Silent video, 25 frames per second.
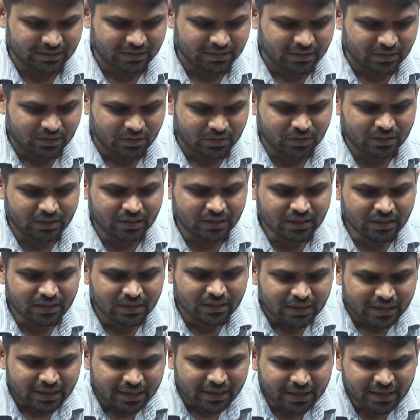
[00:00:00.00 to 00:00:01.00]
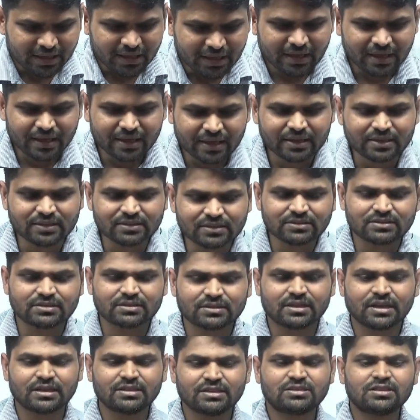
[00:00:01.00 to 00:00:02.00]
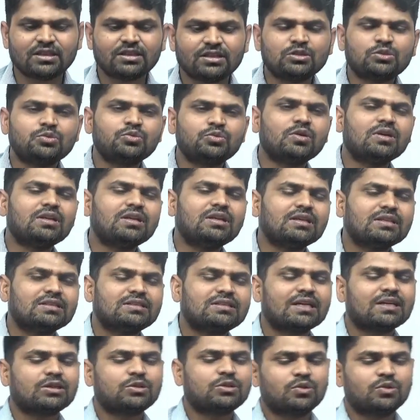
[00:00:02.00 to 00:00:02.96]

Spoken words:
Okay. A has consensual sexual